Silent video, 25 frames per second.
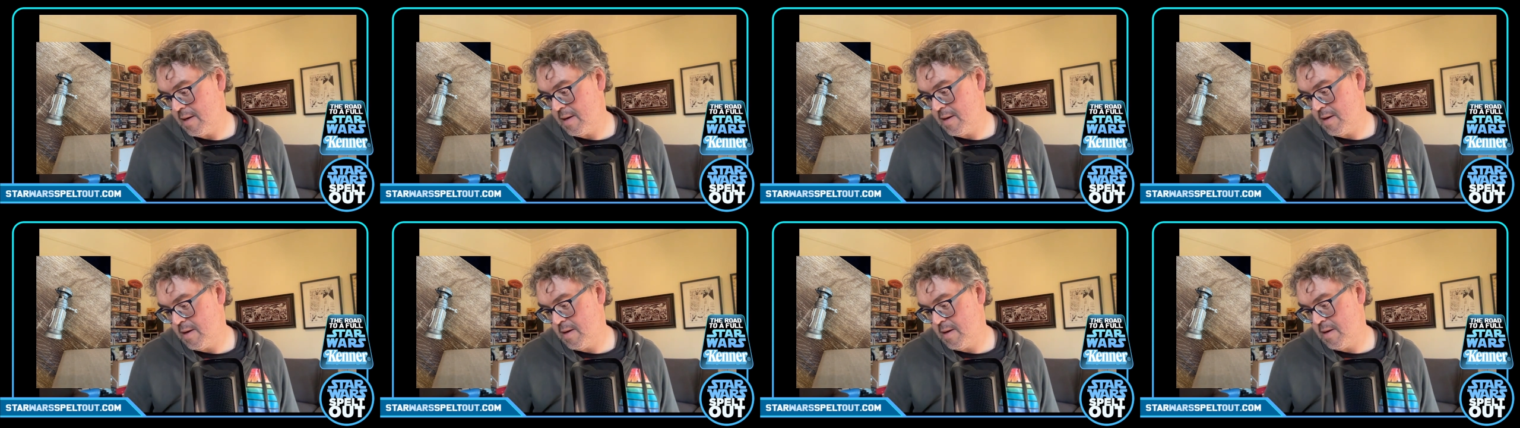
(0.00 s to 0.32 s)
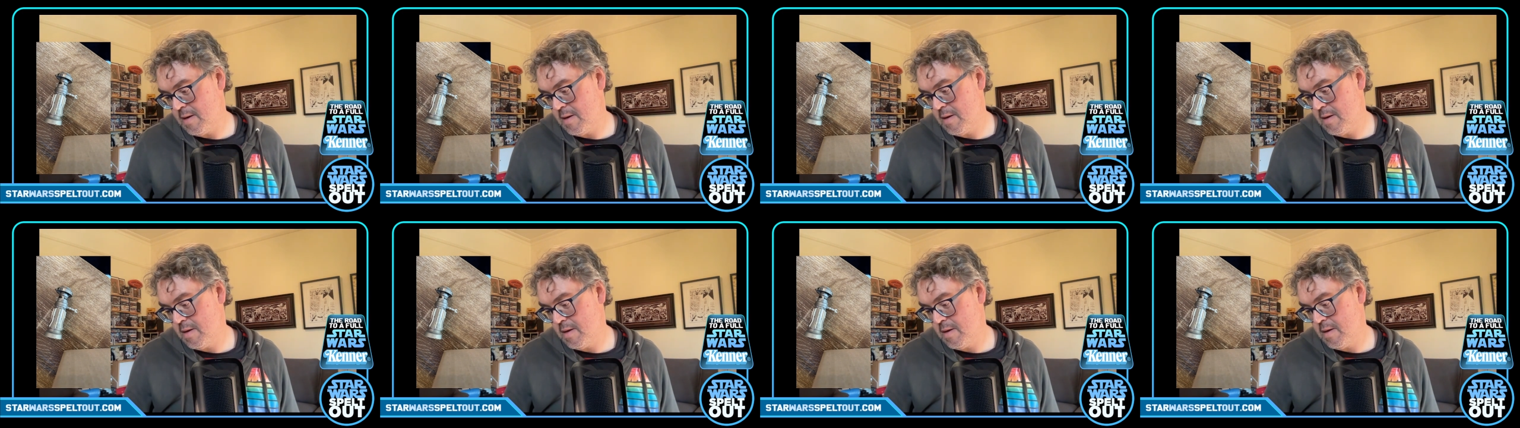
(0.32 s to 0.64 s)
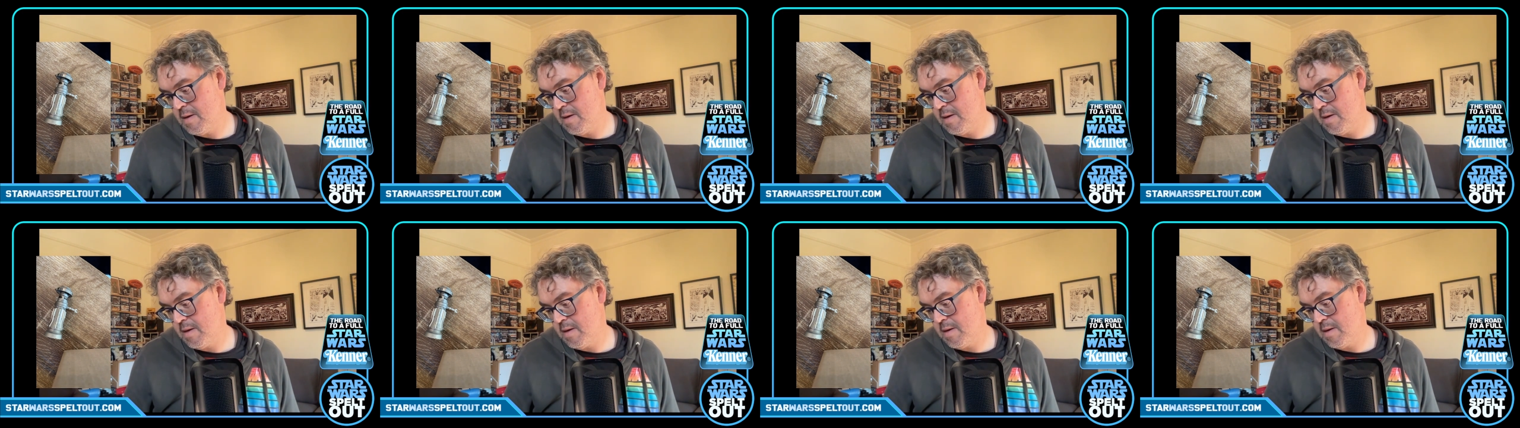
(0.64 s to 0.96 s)

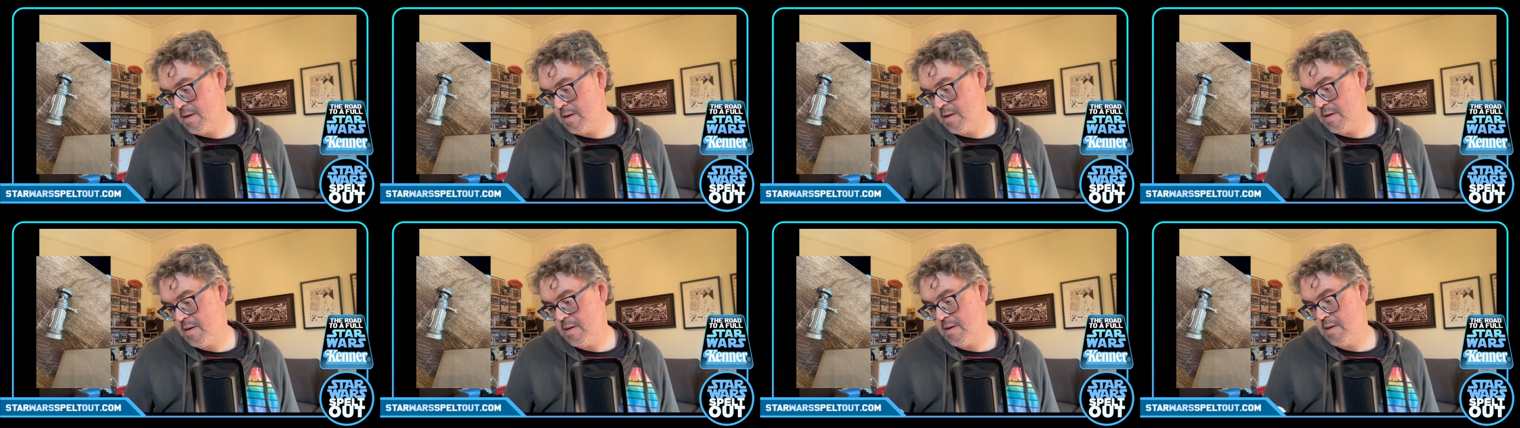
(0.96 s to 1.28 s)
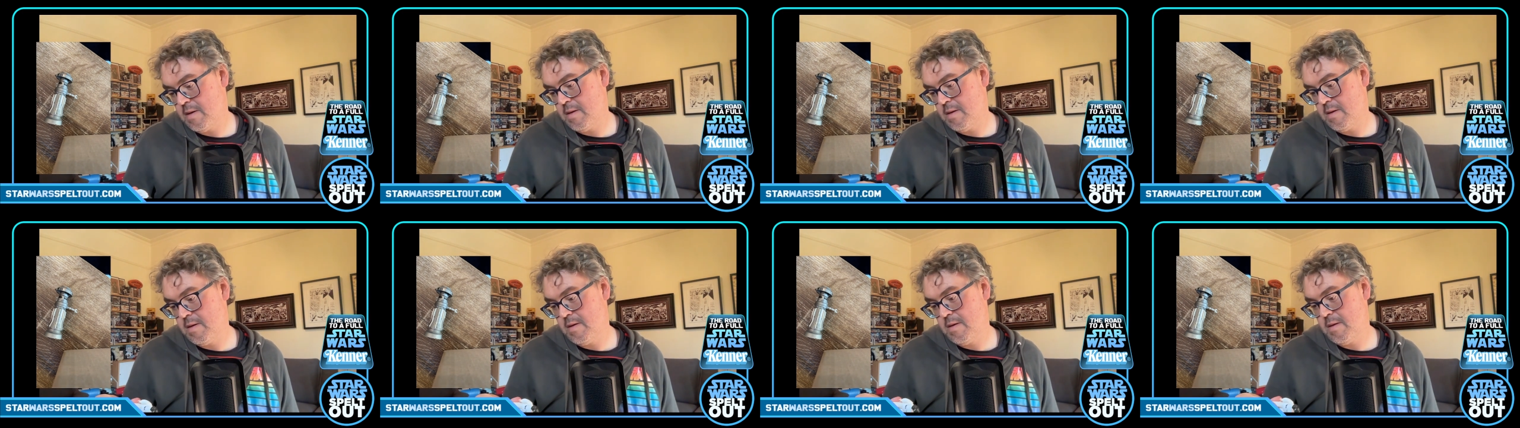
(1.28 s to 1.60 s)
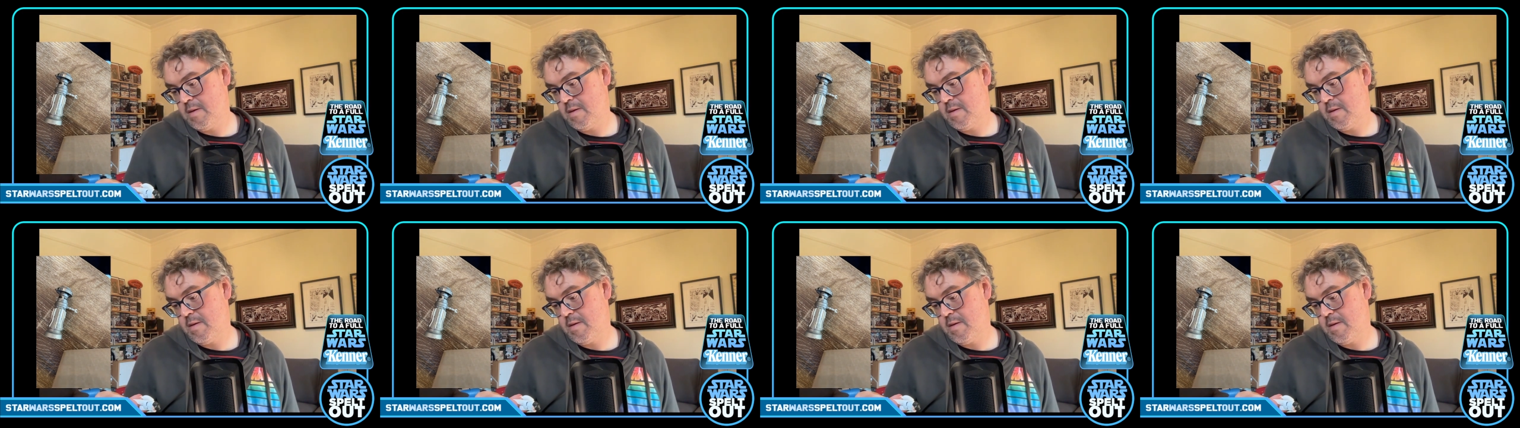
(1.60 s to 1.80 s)
[no speech]